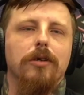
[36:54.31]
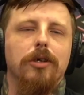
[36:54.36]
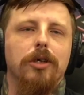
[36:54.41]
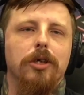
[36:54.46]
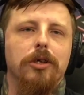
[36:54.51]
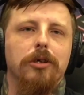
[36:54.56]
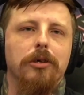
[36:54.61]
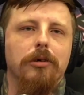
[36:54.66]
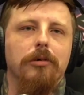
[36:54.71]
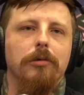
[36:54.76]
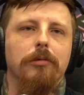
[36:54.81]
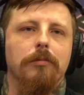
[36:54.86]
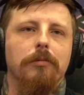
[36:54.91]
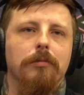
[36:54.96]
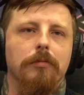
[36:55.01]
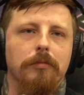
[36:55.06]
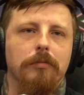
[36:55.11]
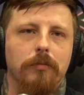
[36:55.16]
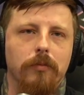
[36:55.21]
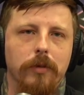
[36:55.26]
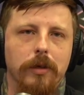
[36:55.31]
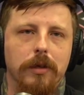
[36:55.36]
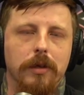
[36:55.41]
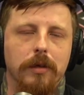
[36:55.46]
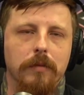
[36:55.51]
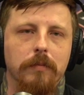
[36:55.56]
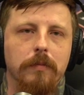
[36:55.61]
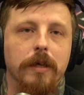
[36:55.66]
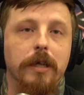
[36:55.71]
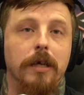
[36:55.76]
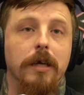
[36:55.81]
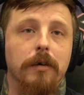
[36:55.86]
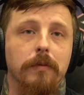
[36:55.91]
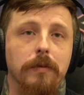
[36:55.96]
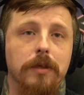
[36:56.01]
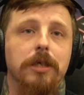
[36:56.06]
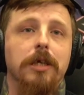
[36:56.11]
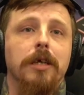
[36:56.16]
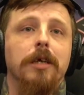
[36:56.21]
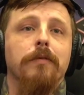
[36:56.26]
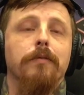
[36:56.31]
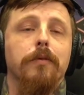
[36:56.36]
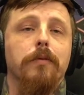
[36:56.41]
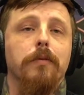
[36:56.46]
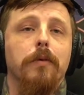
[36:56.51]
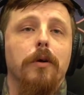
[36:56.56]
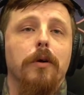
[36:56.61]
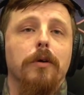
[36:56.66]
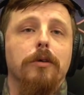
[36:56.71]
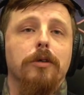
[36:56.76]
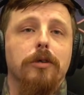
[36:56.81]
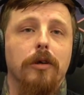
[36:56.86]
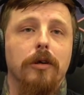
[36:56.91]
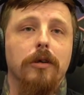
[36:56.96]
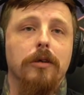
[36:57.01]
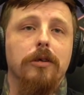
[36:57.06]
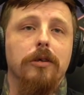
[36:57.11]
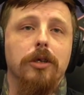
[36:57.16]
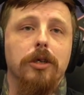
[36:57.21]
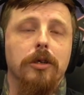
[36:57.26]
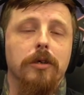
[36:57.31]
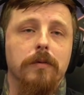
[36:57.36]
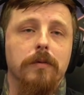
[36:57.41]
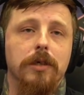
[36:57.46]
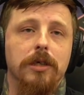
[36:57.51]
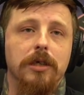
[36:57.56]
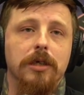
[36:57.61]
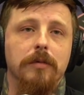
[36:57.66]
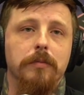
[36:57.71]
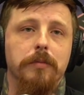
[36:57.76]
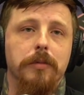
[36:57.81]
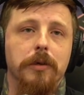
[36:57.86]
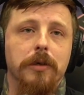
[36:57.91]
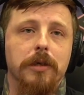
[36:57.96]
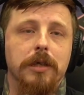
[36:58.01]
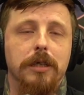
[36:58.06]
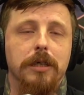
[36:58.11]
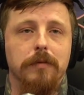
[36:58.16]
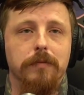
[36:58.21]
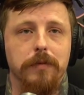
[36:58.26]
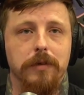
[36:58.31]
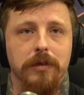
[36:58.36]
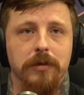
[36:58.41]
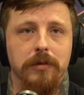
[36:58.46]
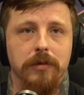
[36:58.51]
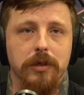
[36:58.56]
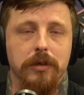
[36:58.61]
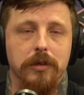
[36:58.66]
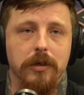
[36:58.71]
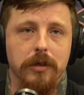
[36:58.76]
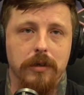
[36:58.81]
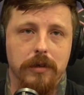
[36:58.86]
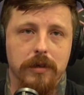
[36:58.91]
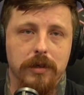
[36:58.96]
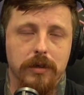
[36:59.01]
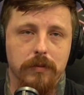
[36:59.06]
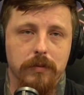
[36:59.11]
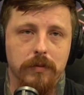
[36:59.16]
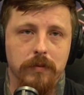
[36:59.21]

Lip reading: the show with him, like I was saying for Raw. Start the show with CM Punk, except for start this one